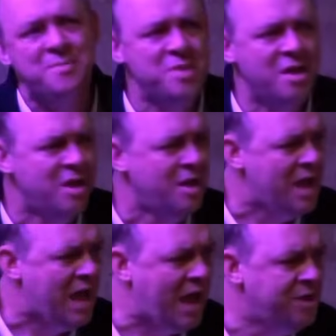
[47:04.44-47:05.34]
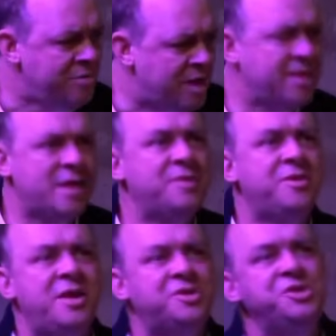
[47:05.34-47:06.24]
it. I knew nothing
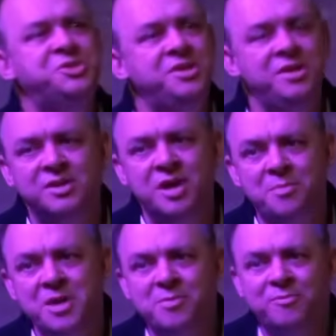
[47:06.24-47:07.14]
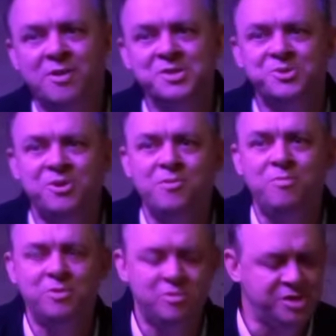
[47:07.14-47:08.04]
about the Dutch East India Company before I started
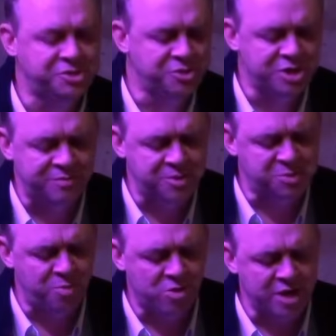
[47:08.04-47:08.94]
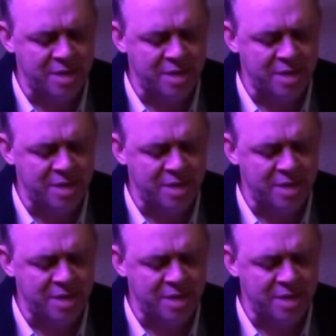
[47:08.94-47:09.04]
researching for this book.